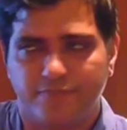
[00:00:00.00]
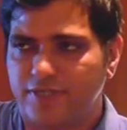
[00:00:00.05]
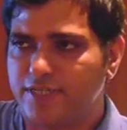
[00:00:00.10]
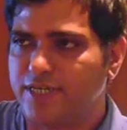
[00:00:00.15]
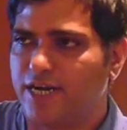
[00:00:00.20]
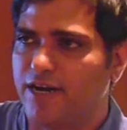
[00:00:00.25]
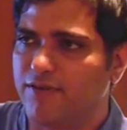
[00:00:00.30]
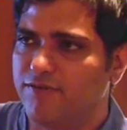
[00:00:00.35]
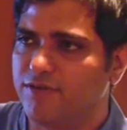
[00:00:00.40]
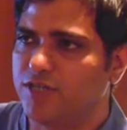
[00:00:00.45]

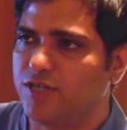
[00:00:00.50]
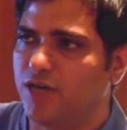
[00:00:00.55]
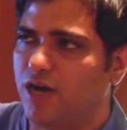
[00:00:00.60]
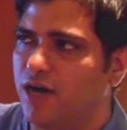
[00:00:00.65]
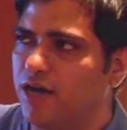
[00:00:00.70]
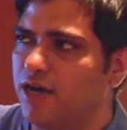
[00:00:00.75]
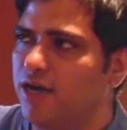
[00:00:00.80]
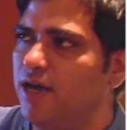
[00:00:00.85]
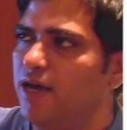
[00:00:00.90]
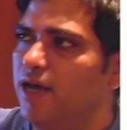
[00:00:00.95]
start of the
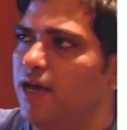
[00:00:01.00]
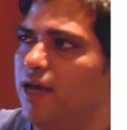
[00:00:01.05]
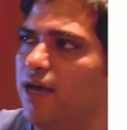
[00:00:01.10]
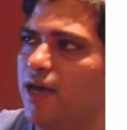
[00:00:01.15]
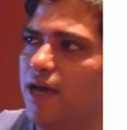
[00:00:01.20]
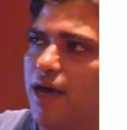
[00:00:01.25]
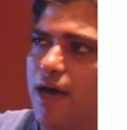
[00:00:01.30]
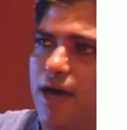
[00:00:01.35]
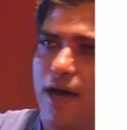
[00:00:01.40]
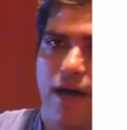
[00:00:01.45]
talk,
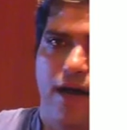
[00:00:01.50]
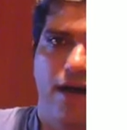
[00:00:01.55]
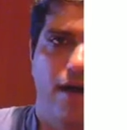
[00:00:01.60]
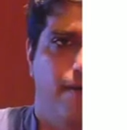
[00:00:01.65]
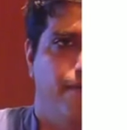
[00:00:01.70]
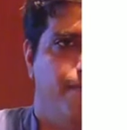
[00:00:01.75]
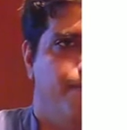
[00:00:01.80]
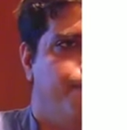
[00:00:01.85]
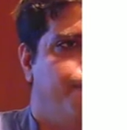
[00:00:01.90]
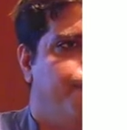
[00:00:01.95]

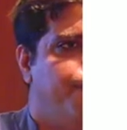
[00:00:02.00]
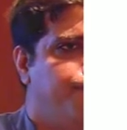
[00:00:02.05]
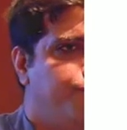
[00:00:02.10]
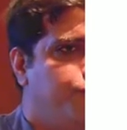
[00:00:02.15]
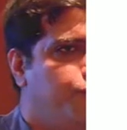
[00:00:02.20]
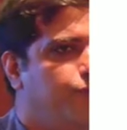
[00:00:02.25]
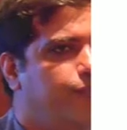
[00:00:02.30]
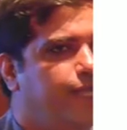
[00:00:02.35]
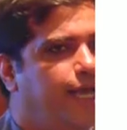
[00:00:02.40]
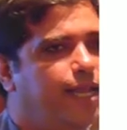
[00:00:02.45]
uh,
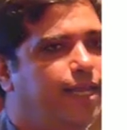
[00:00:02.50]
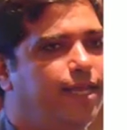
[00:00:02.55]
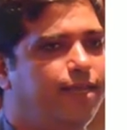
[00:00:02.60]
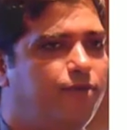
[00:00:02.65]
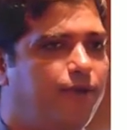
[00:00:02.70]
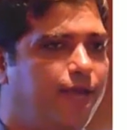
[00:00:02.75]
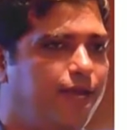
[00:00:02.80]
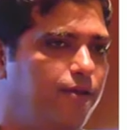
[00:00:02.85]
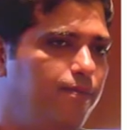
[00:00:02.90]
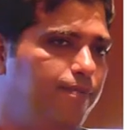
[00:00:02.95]
to then
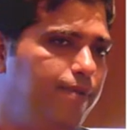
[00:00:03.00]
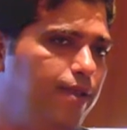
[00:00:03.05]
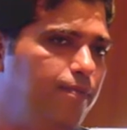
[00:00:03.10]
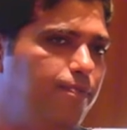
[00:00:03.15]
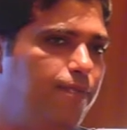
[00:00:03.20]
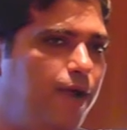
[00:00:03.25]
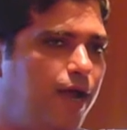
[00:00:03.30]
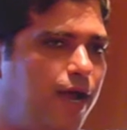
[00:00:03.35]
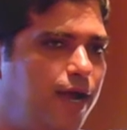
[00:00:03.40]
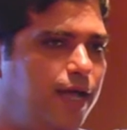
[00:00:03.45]
trying to
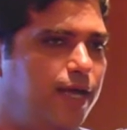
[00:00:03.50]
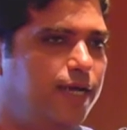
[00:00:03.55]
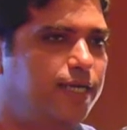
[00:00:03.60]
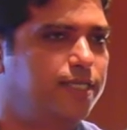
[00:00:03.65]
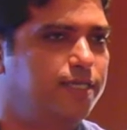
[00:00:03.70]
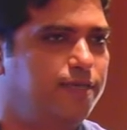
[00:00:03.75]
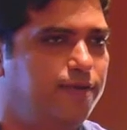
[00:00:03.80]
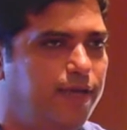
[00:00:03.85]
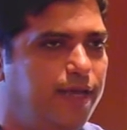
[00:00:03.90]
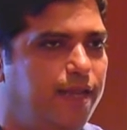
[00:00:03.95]
build
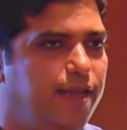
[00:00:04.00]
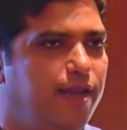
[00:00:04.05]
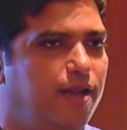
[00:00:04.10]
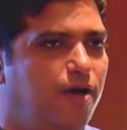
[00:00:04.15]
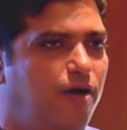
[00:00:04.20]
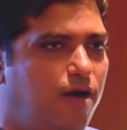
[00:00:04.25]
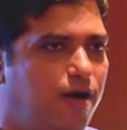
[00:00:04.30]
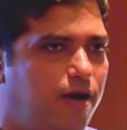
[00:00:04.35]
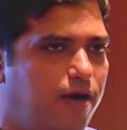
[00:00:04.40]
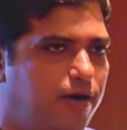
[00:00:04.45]
products in
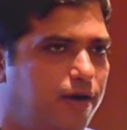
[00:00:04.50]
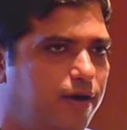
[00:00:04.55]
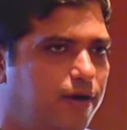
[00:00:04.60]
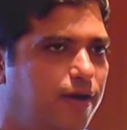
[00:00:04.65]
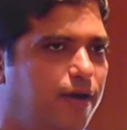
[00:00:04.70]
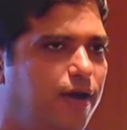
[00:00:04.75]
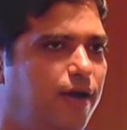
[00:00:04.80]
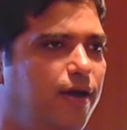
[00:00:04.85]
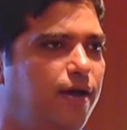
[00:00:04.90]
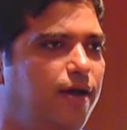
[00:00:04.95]
or
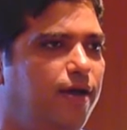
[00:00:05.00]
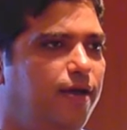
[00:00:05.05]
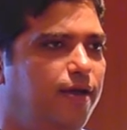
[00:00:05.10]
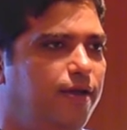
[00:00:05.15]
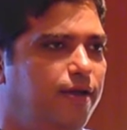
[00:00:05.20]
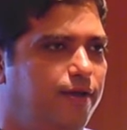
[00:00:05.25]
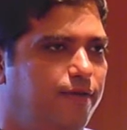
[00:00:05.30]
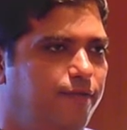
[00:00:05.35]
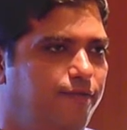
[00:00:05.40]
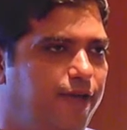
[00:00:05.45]

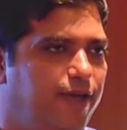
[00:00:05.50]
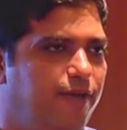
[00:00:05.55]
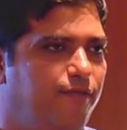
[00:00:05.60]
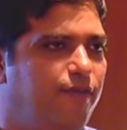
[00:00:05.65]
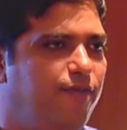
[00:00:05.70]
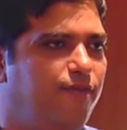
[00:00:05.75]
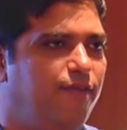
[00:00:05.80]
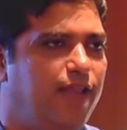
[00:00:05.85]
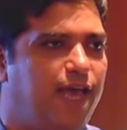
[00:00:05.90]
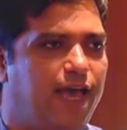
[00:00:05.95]
uh, where
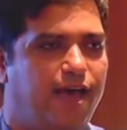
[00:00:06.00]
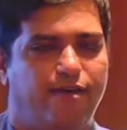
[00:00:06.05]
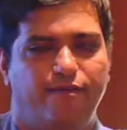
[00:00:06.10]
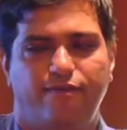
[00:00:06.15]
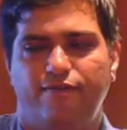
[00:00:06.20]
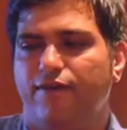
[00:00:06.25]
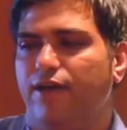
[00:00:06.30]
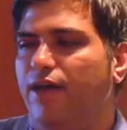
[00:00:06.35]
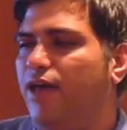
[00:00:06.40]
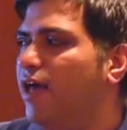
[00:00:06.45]
we will
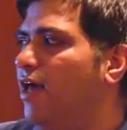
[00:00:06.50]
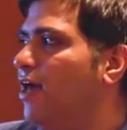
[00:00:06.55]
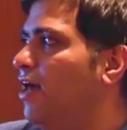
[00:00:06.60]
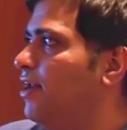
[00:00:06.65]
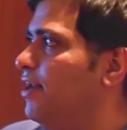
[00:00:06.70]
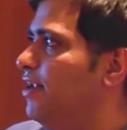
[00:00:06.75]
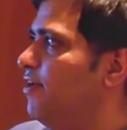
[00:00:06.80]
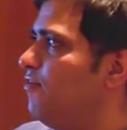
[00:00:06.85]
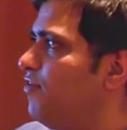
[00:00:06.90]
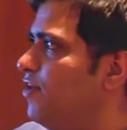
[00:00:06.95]
have
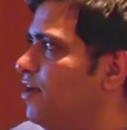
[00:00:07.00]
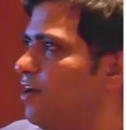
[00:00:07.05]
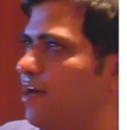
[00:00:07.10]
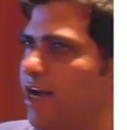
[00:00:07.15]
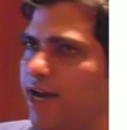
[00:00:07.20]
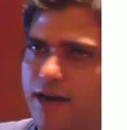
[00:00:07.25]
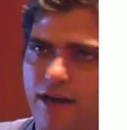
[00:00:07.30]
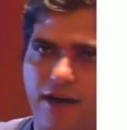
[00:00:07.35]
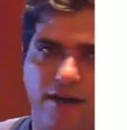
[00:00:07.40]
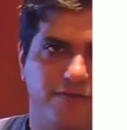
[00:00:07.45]
different
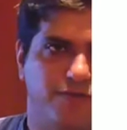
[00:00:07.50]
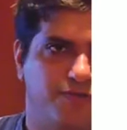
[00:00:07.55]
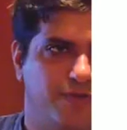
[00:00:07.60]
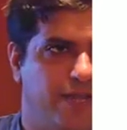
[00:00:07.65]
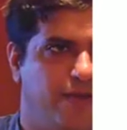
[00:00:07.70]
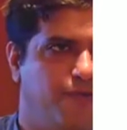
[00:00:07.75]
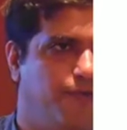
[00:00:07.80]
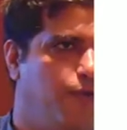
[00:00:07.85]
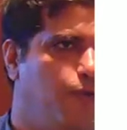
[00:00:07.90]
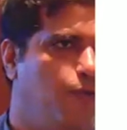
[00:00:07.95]
trade-offs
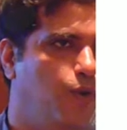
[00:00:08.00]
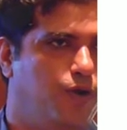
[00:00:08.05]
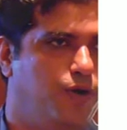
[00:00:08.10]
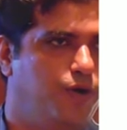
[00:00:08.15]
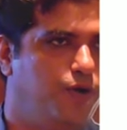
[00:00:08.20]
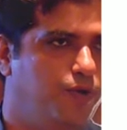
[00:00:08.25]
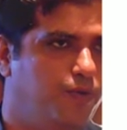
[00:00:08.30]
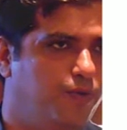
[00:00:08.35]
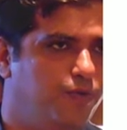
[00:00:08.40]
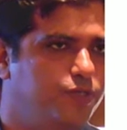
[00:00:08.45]
that we want
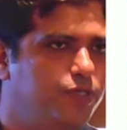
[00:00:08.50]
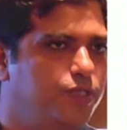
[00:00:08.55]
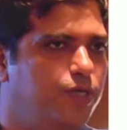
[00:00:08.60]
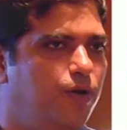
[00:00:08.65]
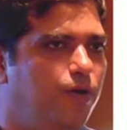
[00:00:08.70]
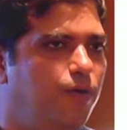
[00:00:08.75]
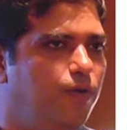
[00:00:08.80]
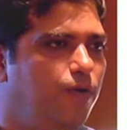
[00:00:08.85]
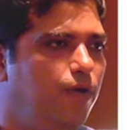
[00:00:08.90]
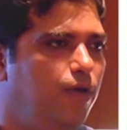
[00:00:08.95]
to do.
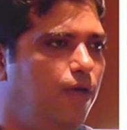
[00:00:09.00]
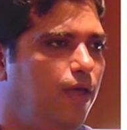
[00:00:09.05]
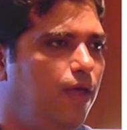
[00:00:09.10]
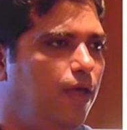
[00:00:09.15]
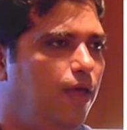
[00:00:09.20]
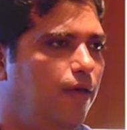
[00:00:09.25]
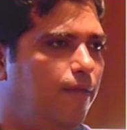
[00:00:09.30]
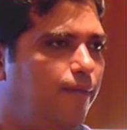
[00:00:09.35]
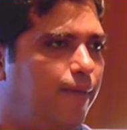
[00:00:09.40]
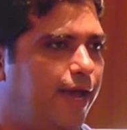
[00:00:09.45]
So
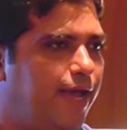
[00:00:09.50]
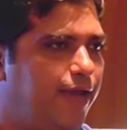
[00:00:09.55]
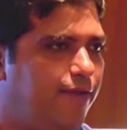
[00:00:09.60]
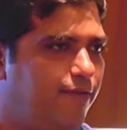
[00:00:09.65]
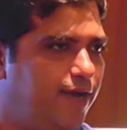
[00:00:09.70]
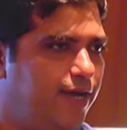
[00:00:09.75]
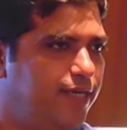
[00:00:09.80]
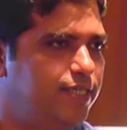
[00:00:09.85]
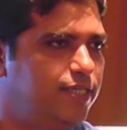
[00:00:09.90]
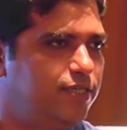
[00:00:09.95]
my
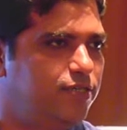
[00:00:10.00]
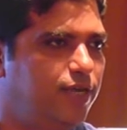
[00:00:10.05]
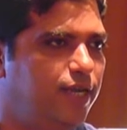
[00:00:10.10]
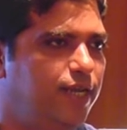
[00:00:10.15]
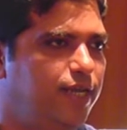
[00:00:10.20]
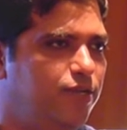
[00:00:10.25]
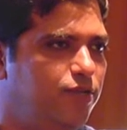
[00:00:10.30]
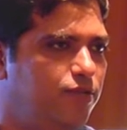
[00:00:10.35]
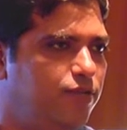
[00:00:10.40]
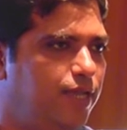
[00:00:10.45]
advice is
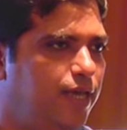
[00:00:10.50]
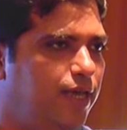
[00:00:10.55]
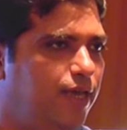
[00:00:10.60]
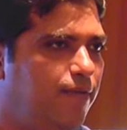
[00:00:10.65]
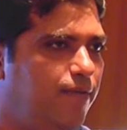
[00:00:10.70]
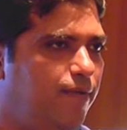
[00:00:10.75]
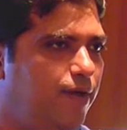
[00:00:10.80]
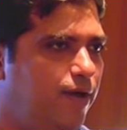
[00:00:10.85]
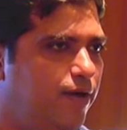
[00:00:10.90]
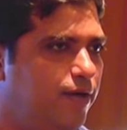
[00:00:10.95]
really to think
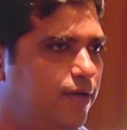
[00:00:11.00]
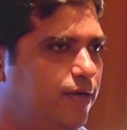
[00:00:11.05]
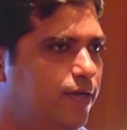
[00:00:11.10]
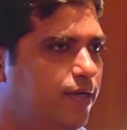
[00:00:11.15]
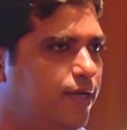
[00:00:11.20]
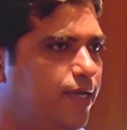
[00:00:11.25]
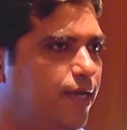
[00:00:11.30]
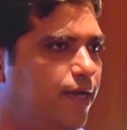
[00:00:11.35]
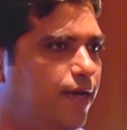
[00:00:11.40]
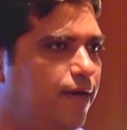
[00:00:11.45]
about
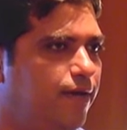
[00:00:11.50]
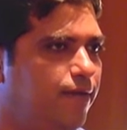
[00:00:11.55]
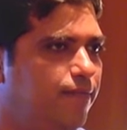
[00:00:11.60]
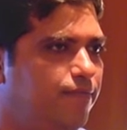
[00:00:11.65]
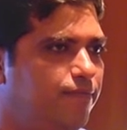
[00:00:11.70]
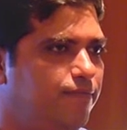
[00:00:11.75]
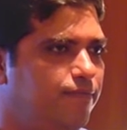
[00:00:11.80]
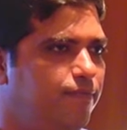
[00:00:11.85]
um,